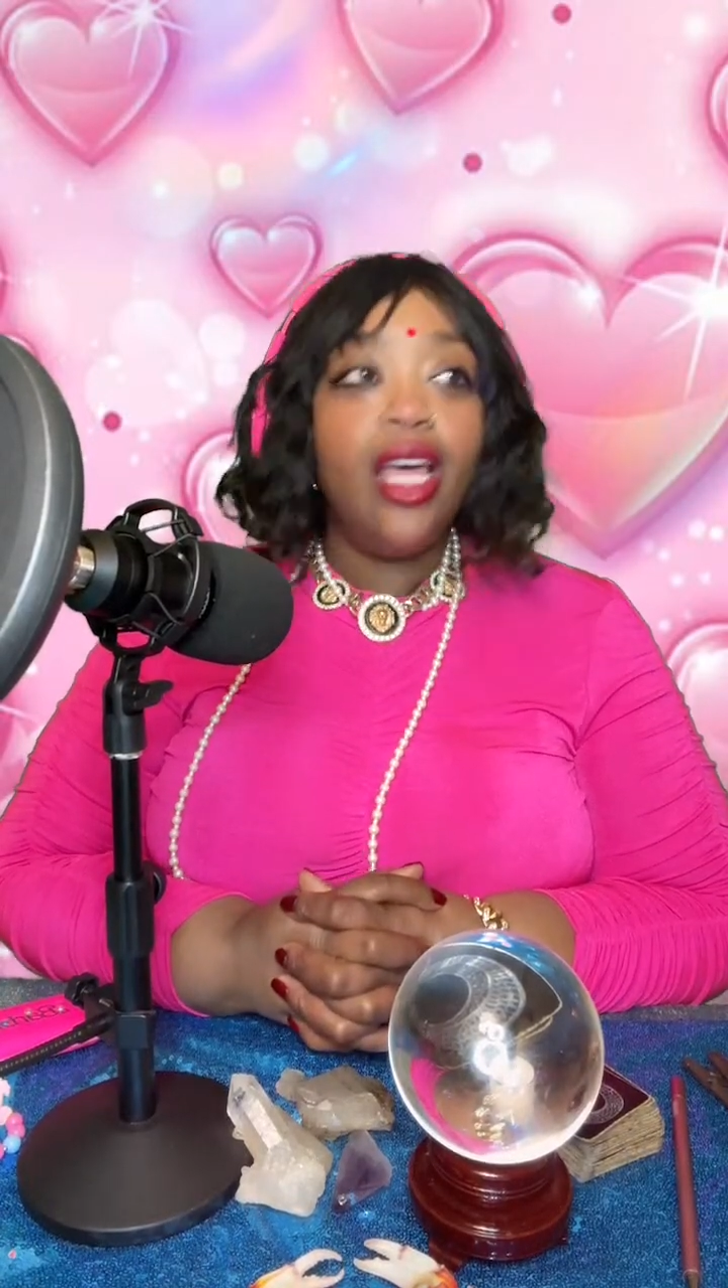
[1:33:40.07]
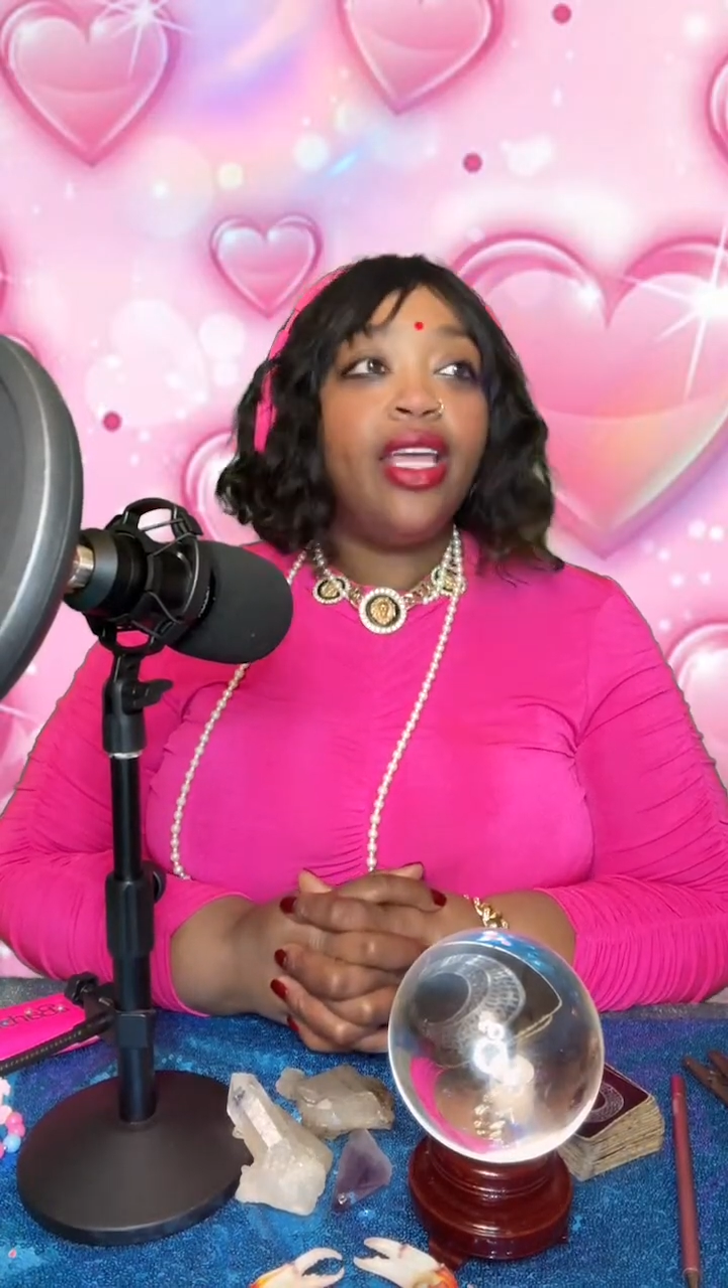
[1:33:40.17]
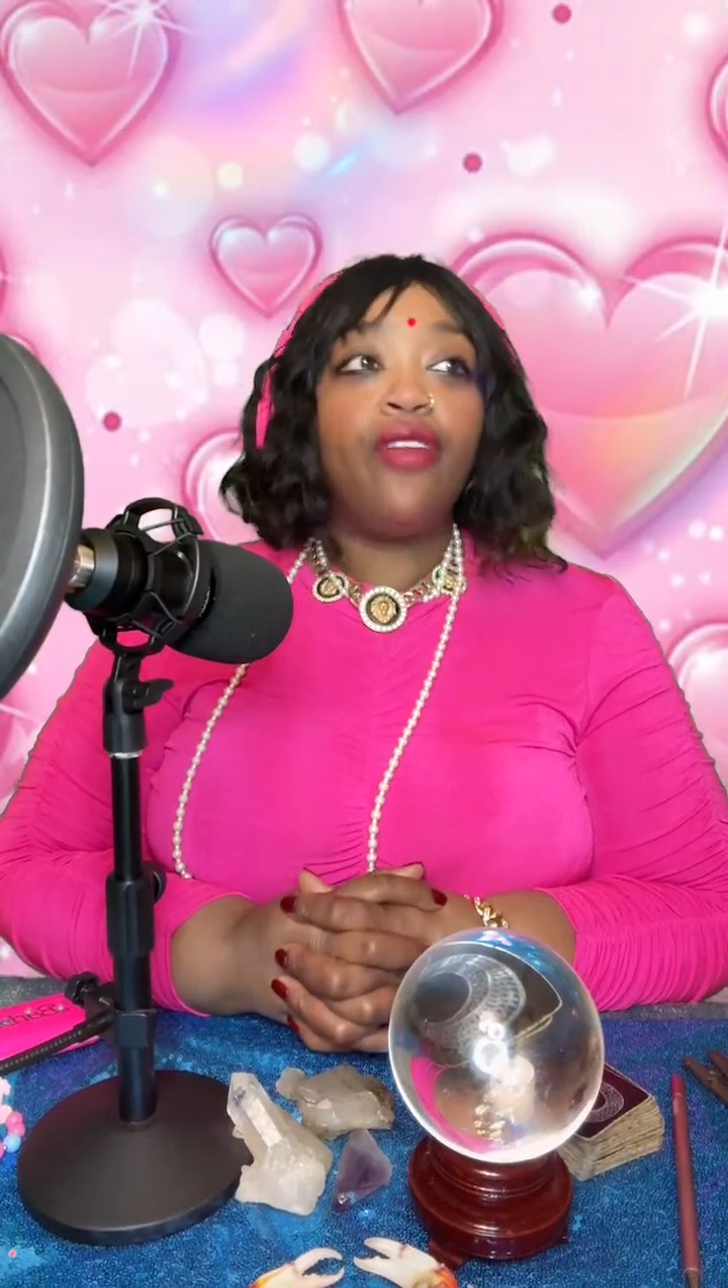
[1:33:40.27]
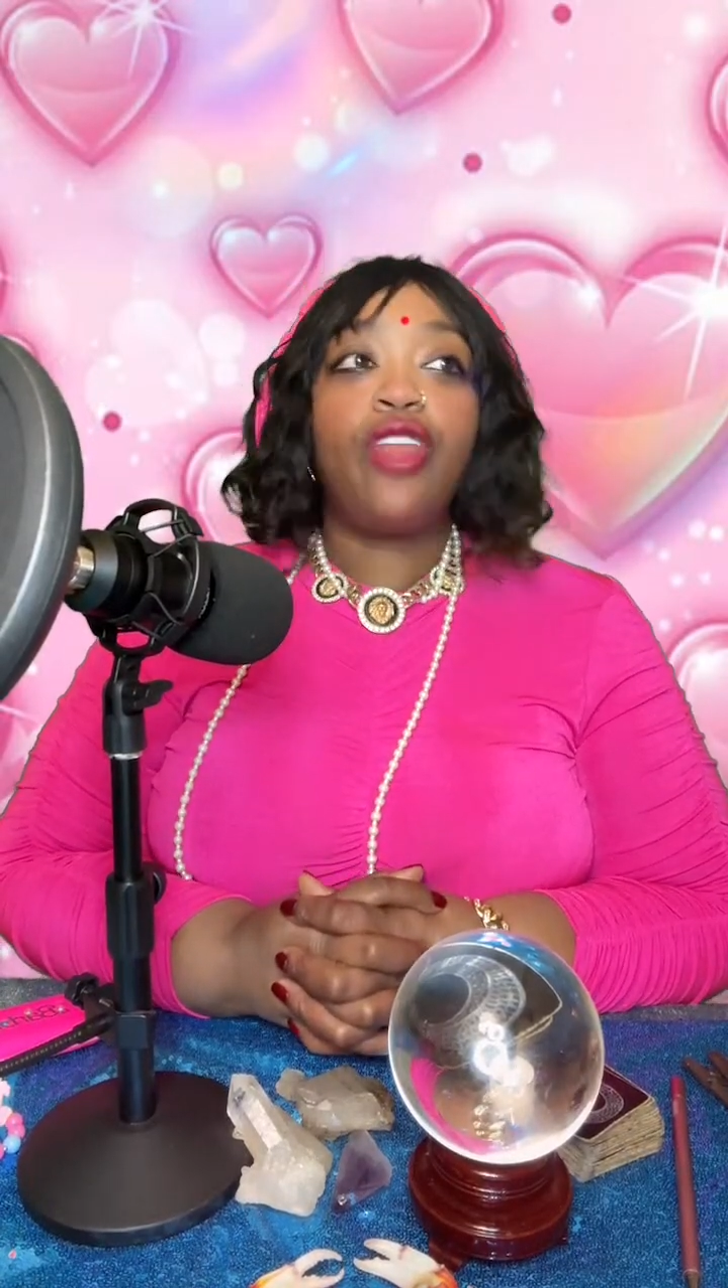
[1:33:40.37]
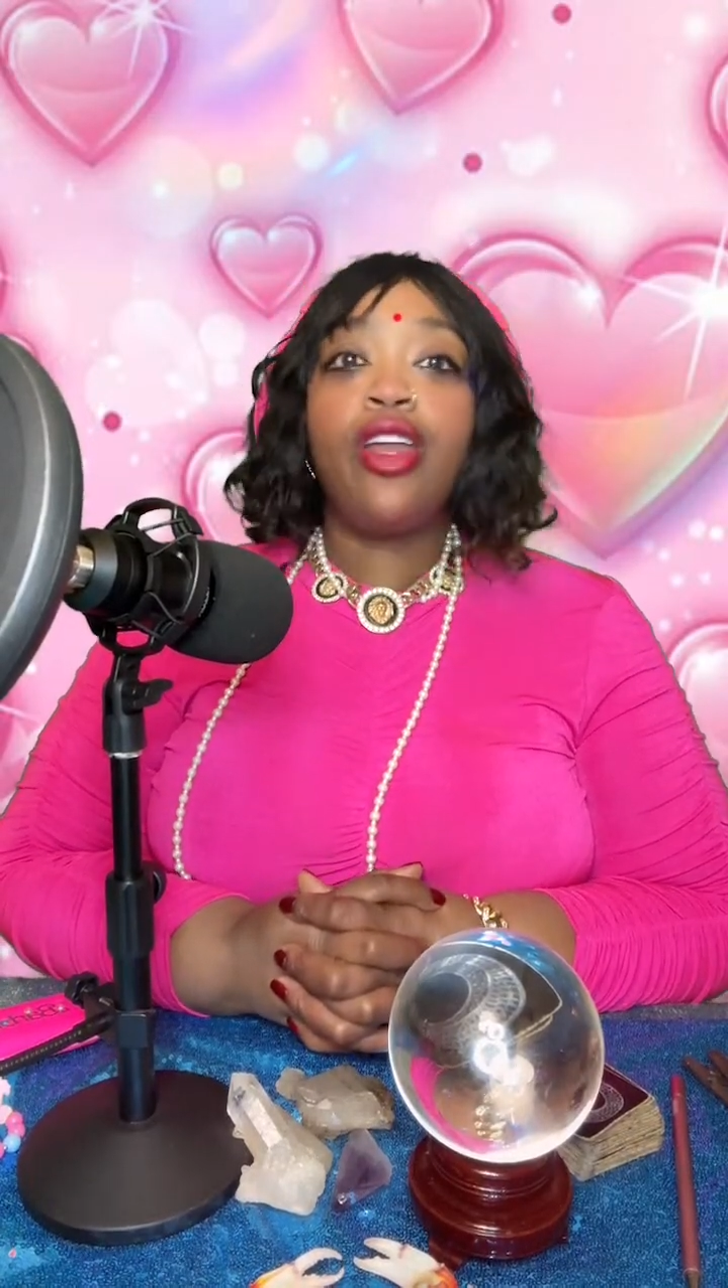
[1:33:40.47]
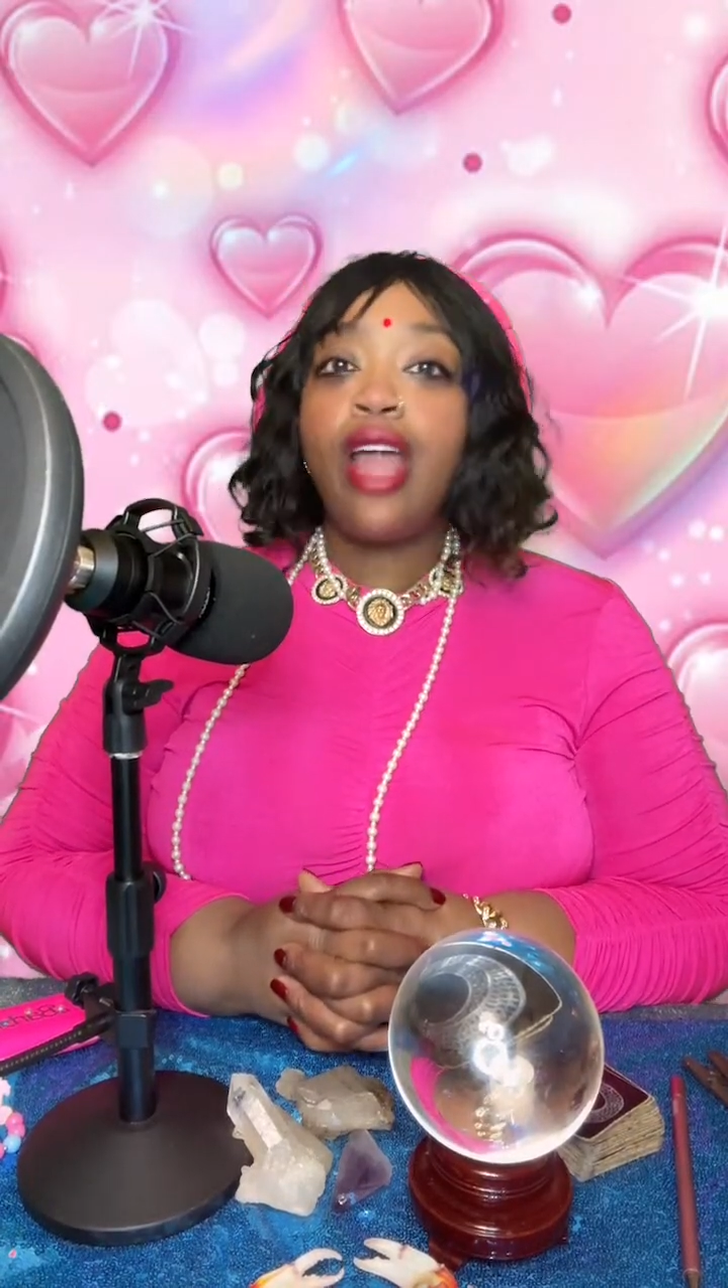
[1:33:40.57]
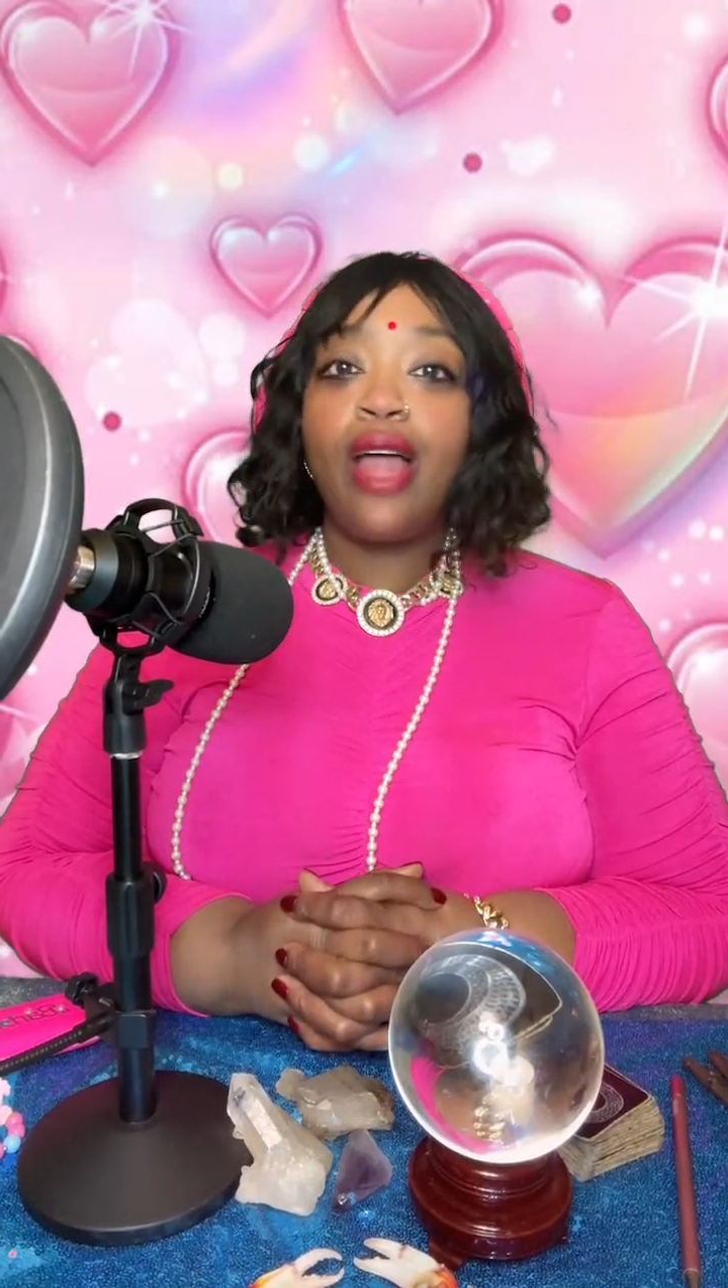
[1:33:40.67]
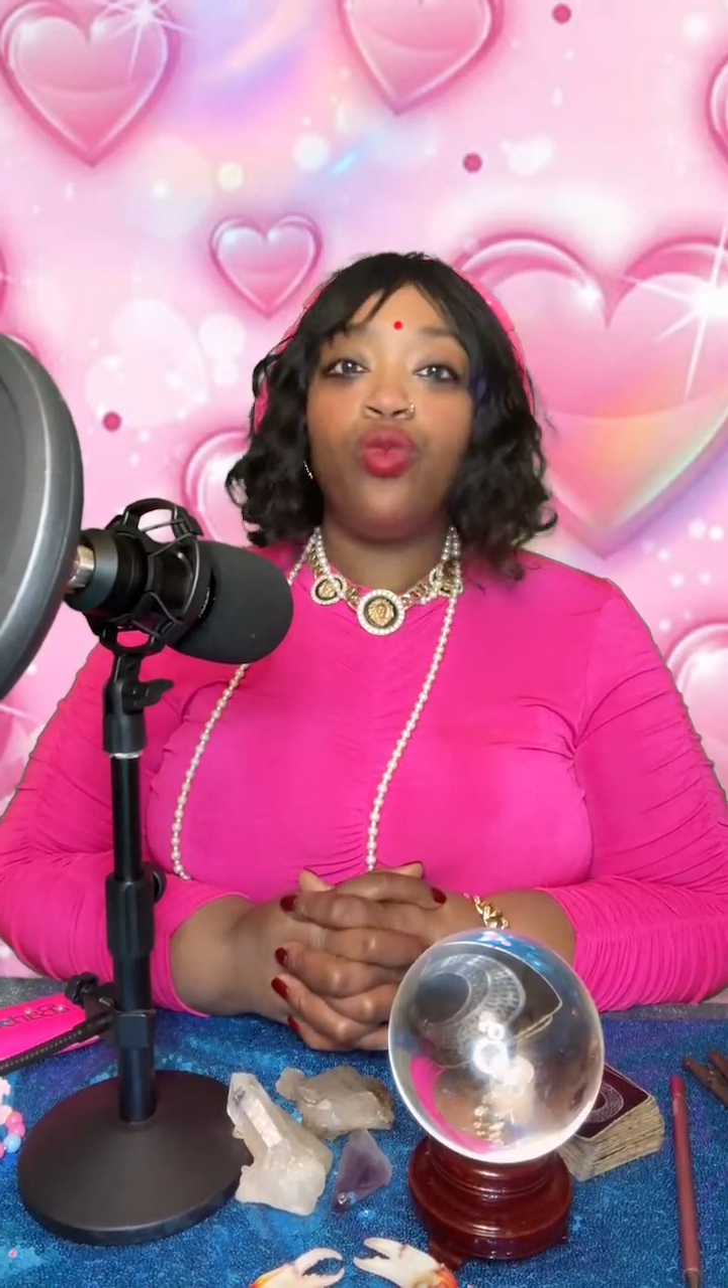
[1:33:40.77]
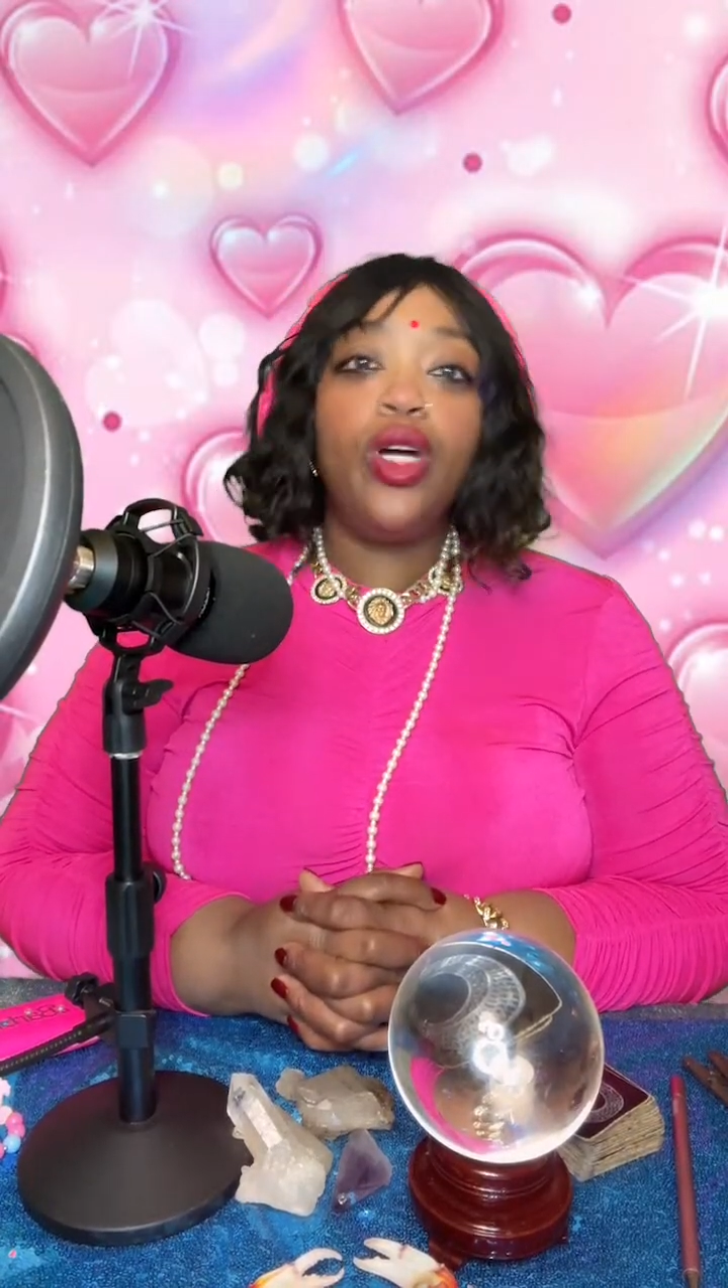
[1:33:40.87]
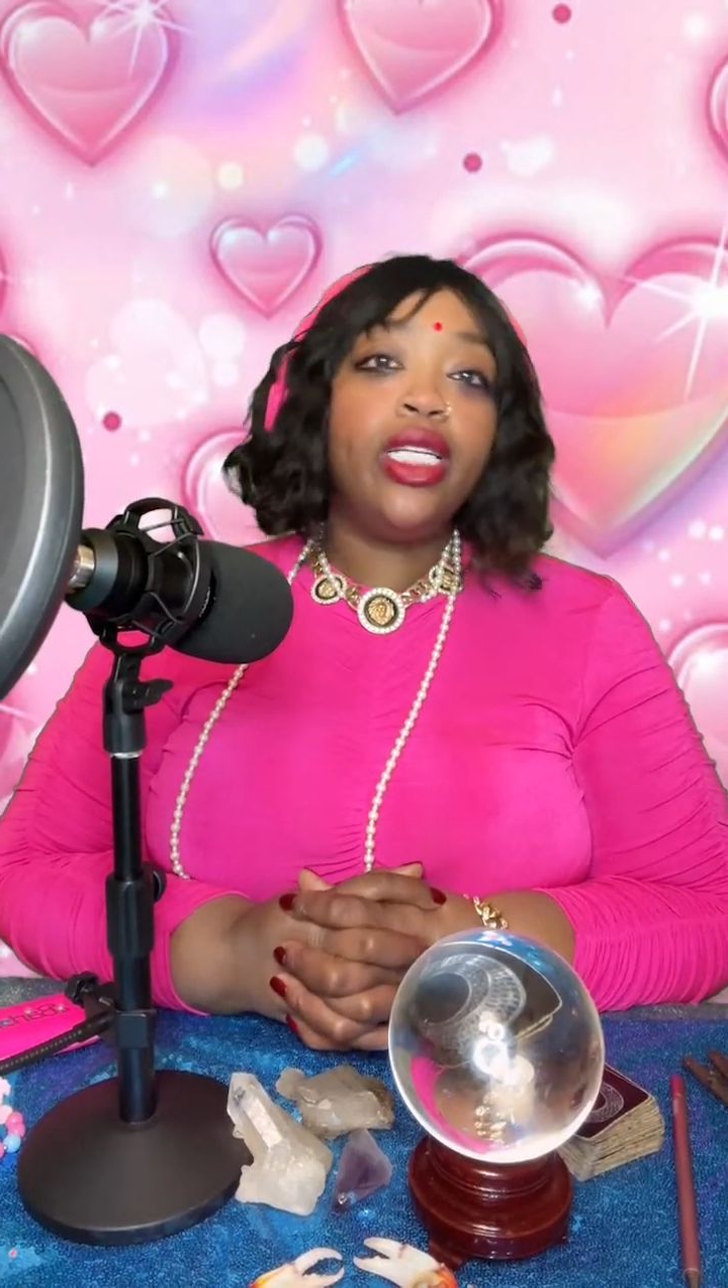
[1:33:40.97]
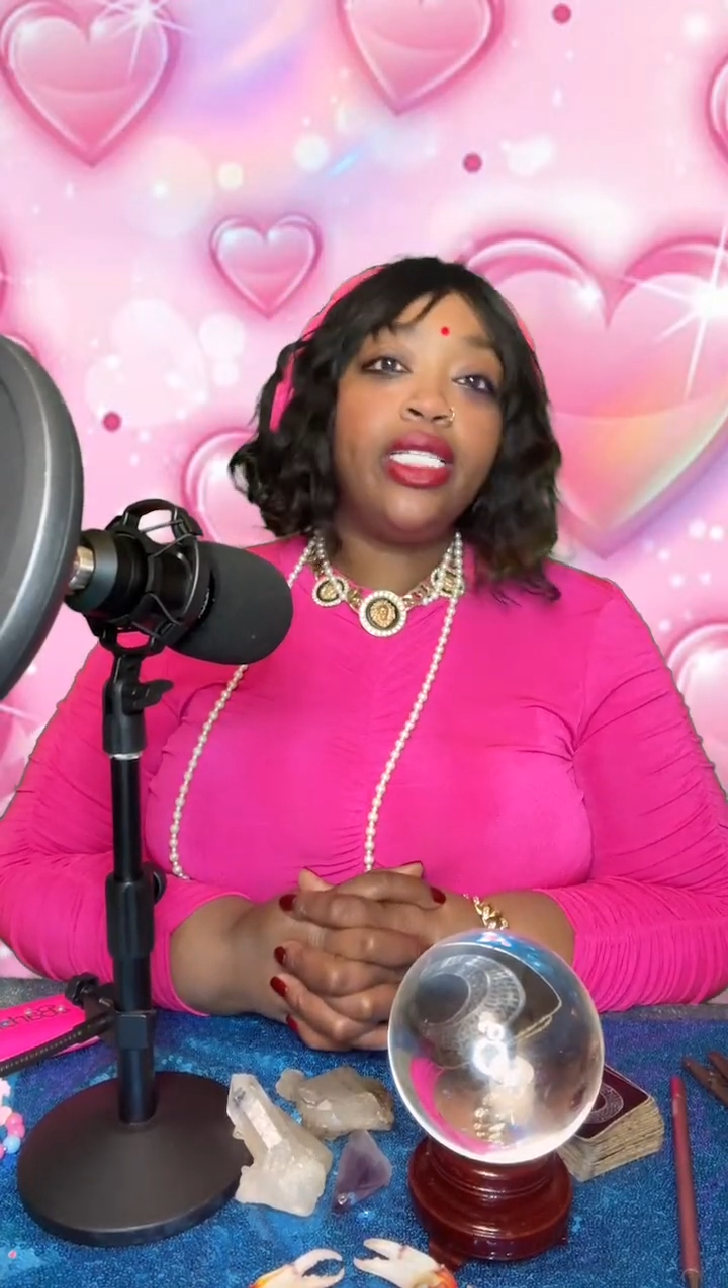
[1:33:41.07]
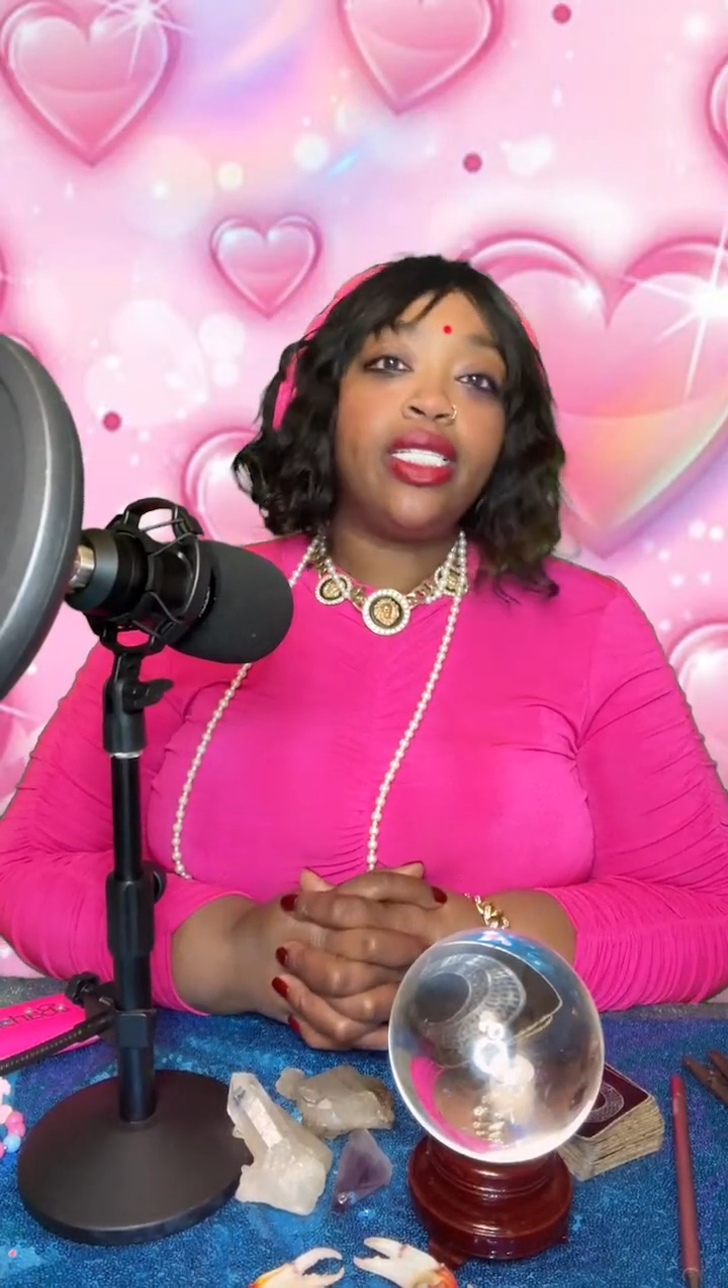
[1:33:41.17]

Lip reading: If they're not willing